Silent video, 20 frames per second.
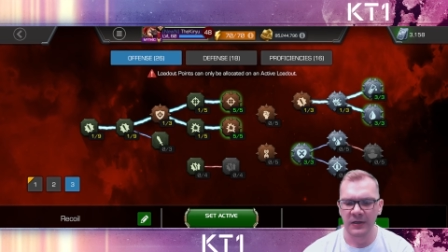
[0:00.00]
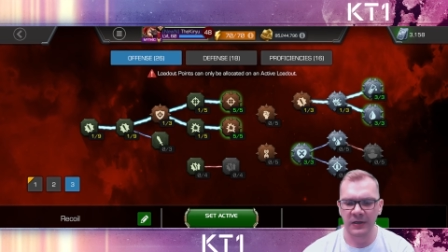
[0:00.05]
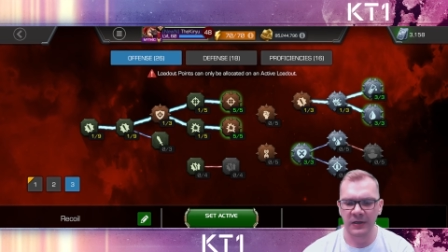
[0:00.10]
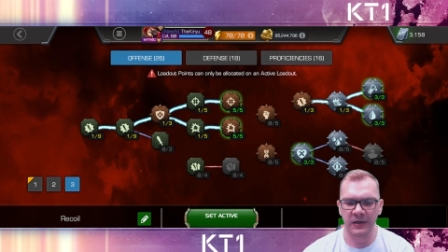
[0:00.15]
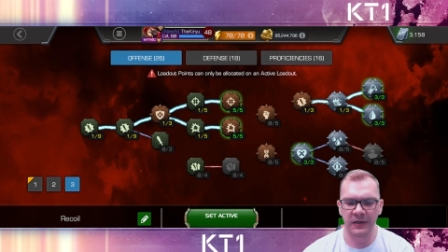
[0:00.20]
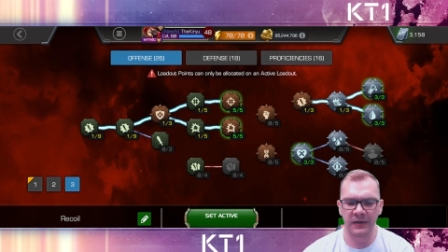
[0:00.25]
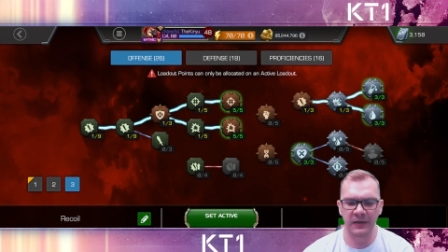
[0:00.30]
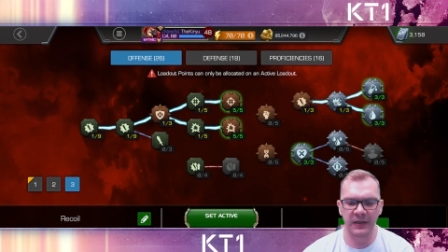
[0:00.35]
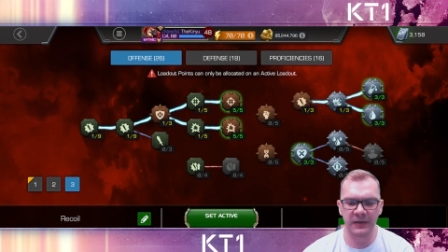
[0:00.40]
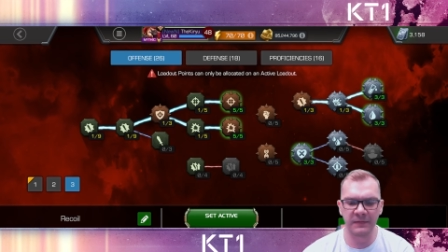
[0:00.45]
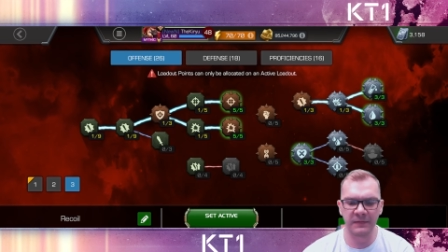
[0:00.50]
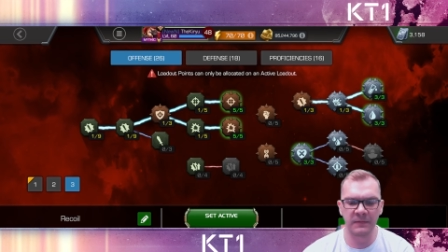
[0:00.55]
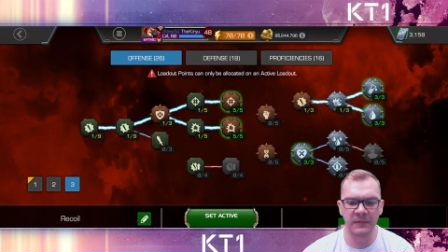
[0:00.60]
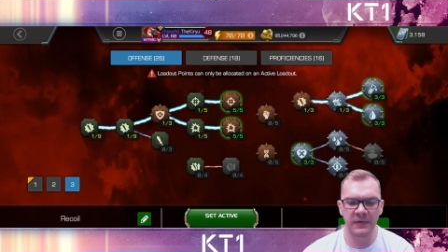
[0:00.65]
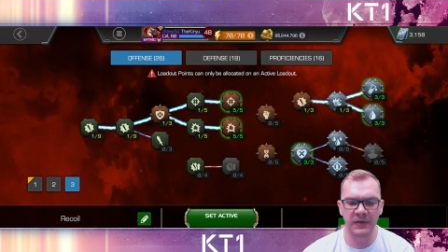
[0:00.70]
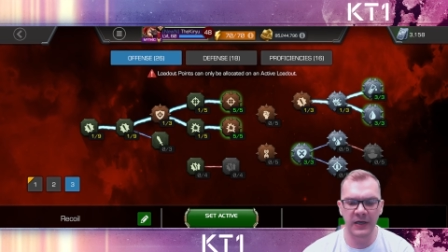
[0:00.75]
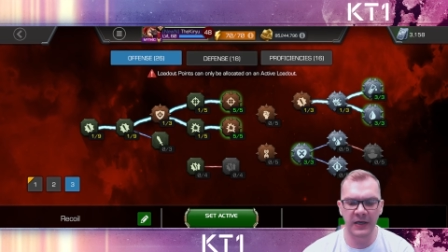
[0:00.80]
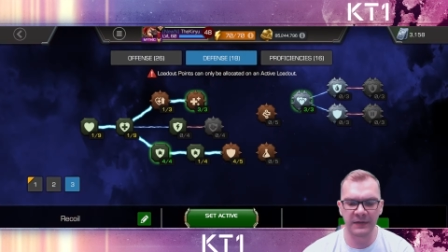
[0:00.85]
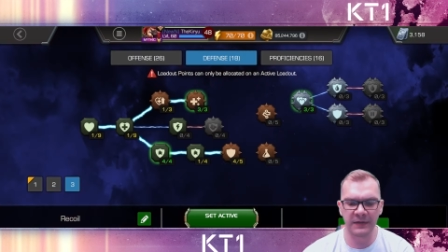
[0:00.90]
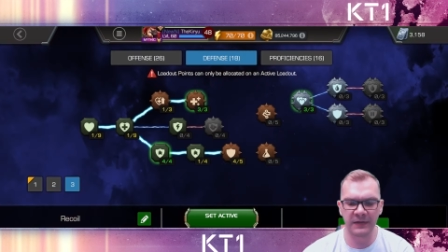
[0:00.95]
Uh,
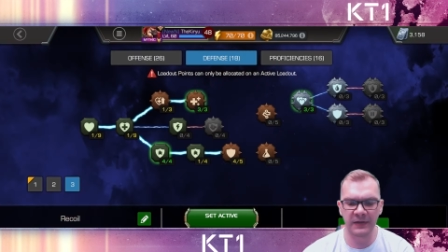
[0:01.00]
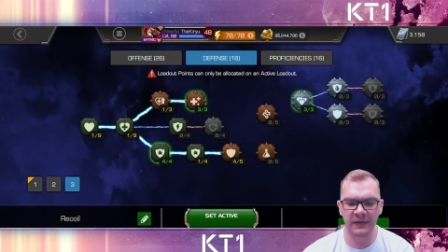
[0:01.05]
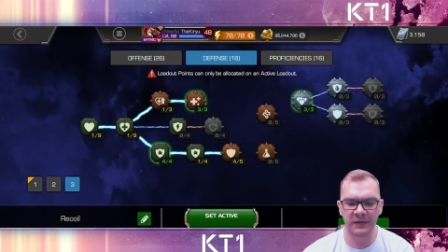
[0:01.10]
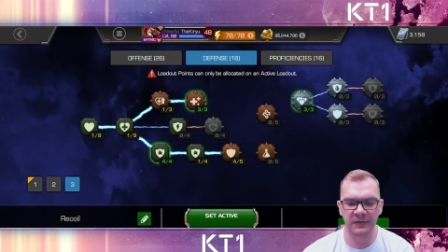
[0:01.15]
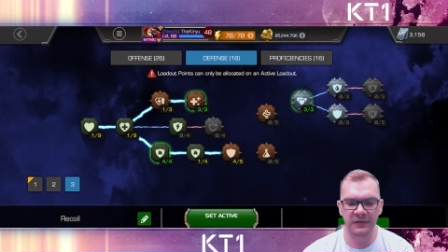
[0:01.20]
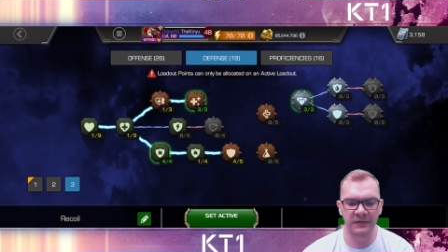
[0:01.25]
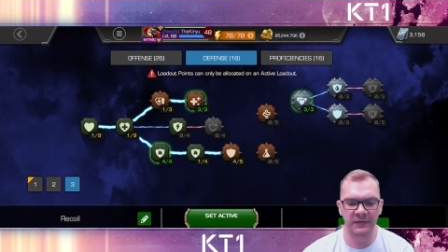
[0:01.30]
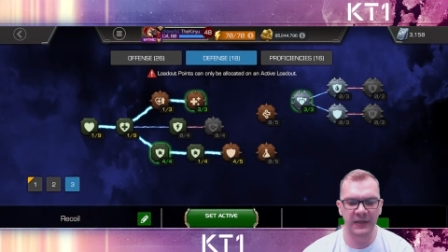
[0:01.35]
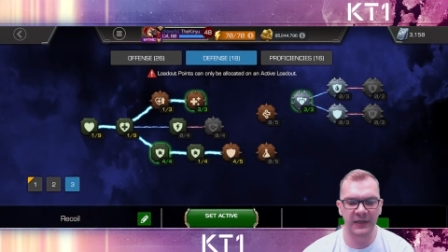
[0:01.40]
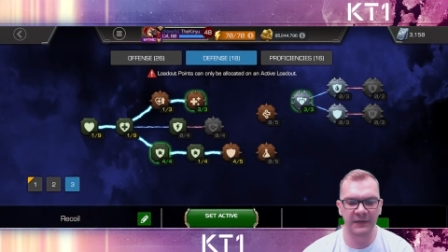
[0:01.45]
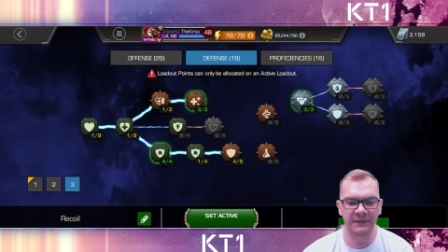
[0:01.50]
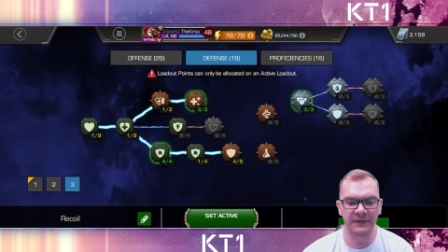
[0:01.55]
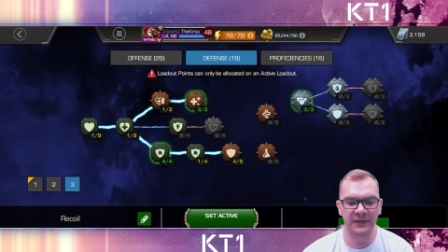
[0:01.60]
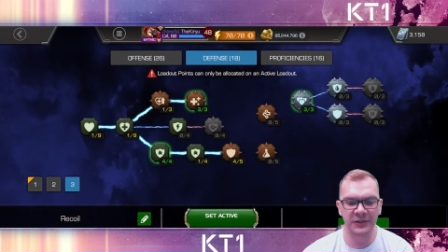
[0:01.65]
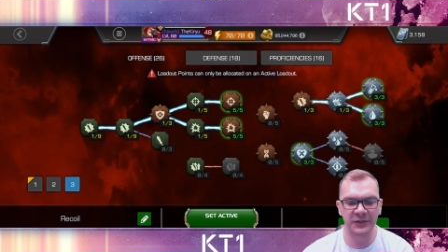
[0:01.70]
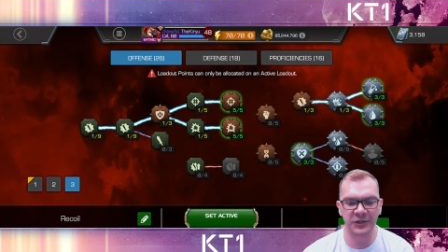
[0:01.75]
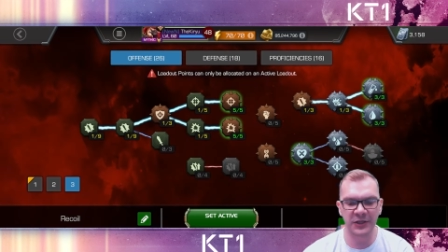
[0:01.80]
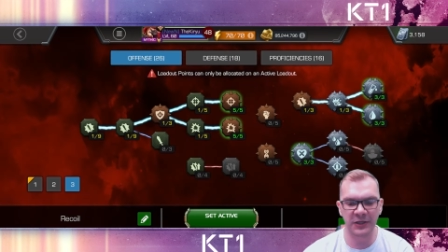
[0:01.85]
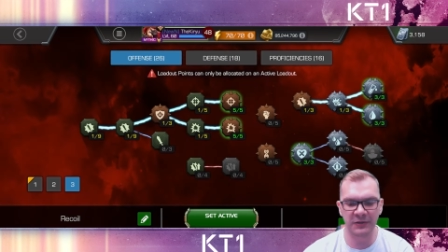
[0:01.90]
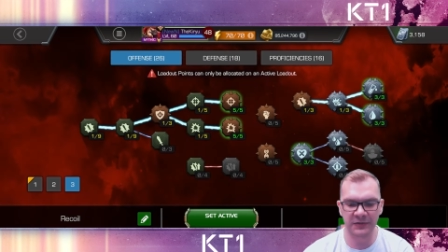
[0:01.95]
another
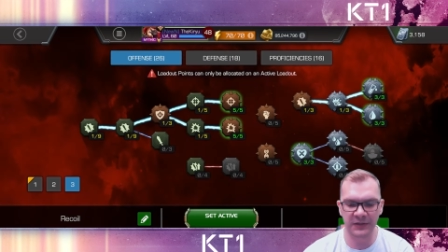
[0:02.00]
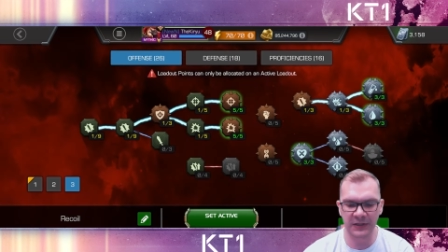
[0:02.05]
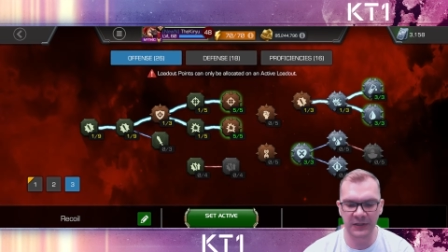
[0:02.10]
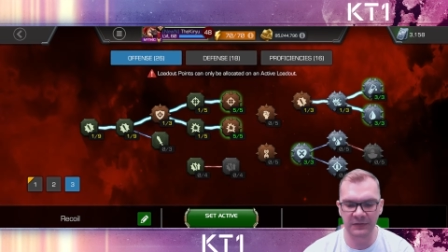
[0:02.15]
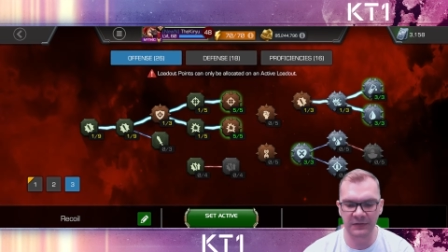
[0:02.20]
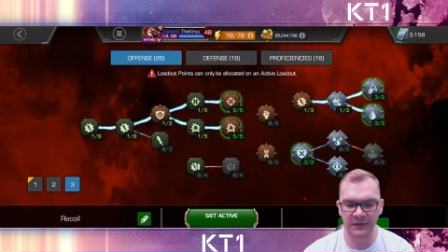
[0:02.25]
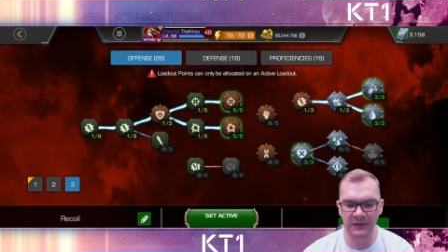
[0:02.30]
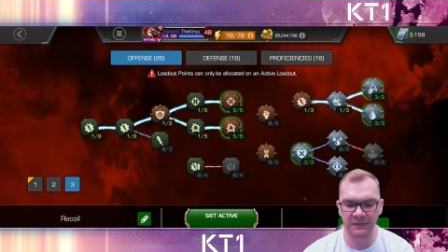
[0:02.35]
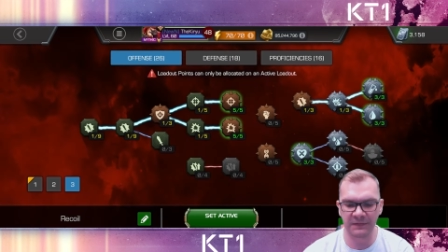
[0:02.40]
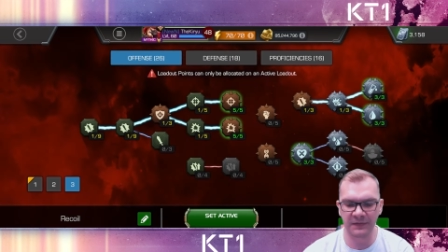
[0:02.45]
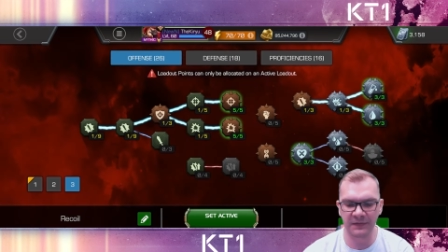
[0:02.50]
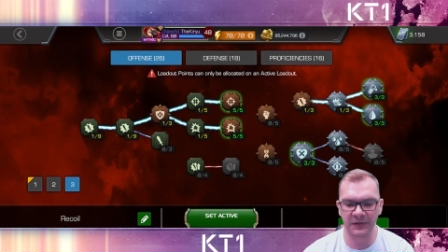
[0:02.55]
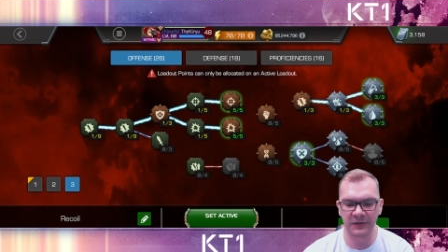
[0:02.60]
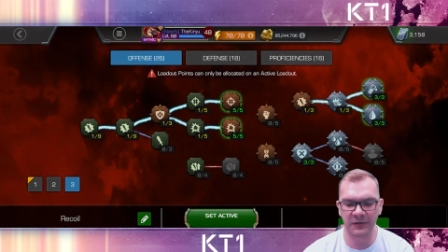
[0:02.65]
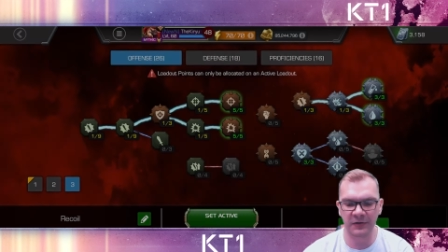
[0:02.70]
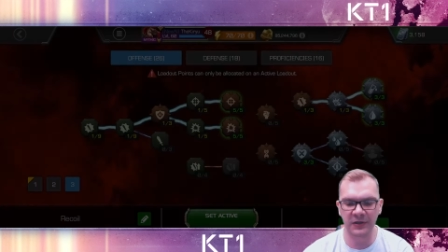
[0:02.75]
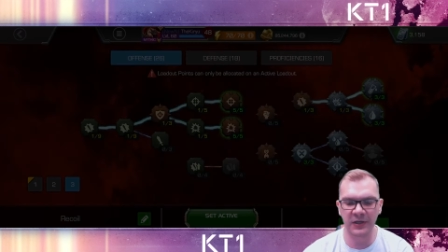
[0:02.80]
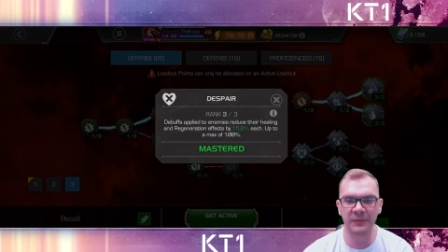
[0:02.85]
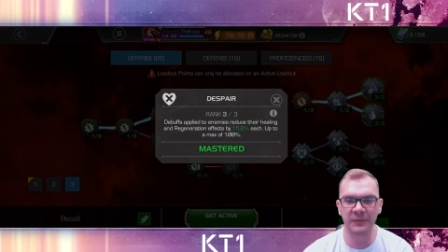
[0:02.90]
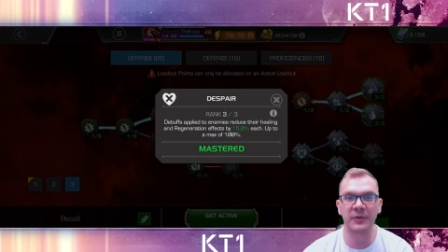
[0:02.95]
definite shout out if we're
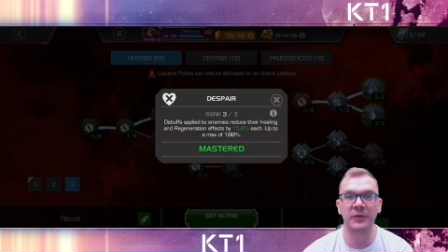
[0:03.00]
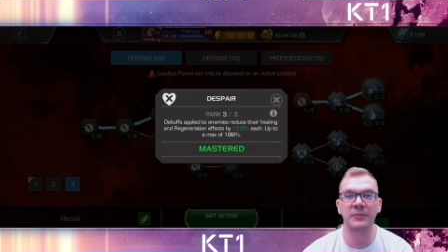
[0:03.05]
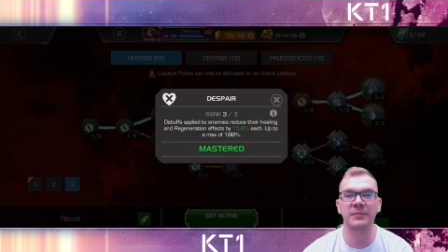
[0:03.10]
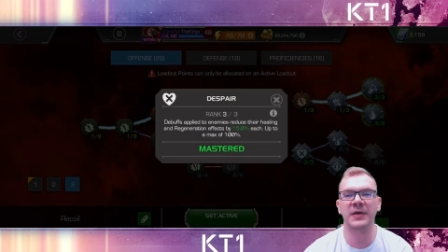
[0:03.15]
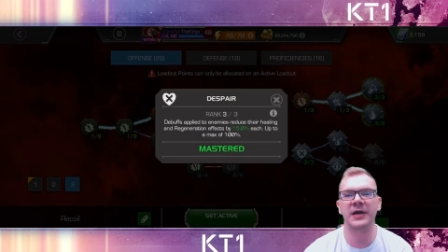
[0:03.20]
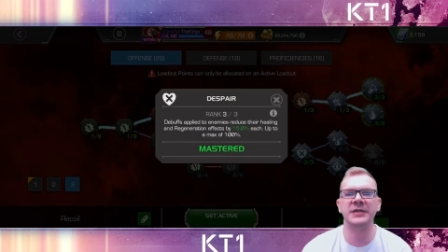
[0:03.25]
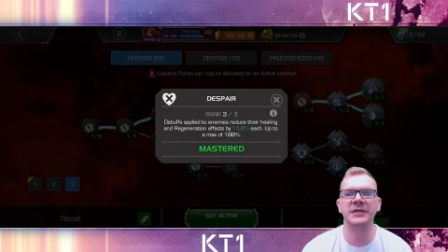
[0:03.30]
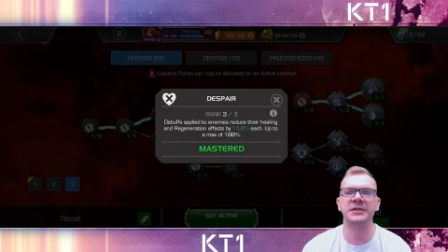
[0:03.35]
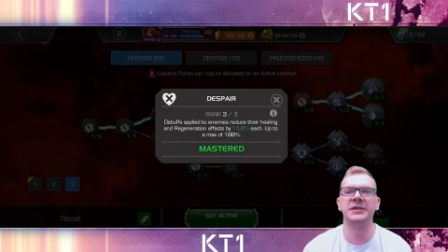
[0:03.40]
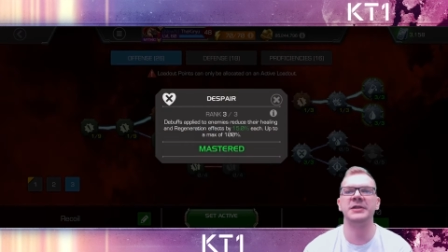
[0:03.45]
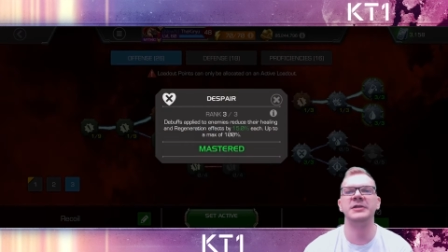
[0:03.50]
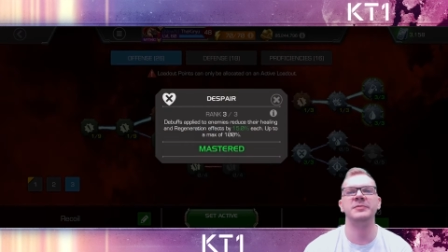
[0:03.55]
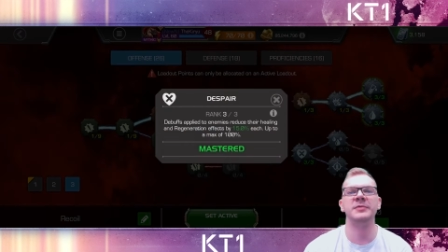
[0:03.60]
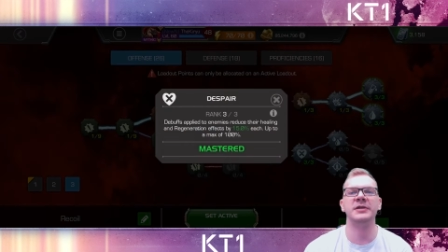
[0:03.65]
talking about masteries,